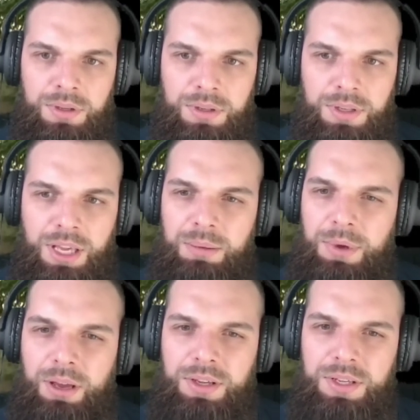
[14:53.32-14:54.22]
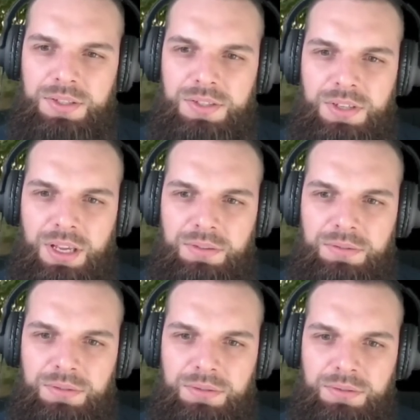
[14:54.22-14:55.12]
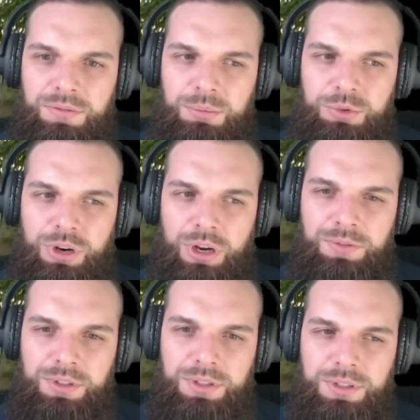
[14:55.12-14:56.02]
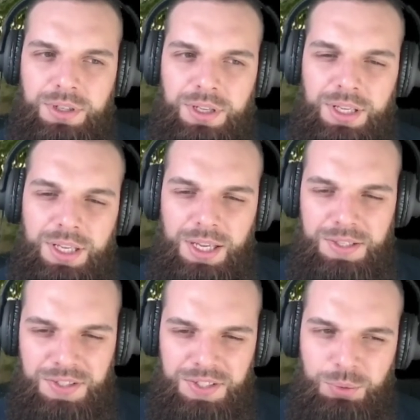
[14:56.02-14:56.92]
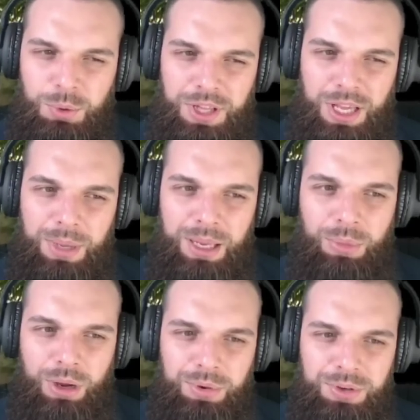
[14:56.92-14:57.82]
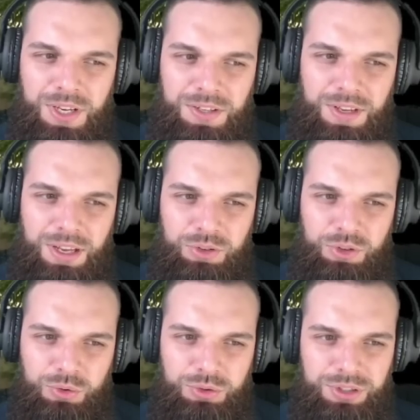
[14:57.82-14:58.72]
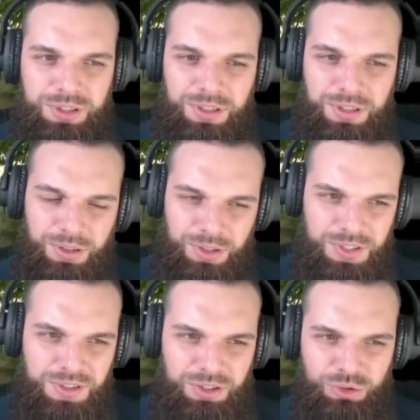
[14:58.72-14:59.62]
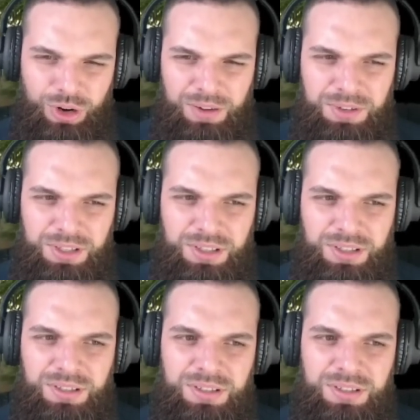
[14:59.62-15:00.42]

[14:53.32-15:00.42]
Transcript: keep our kids safe from traffic. Is this what they mean by protect our children because of the traffic?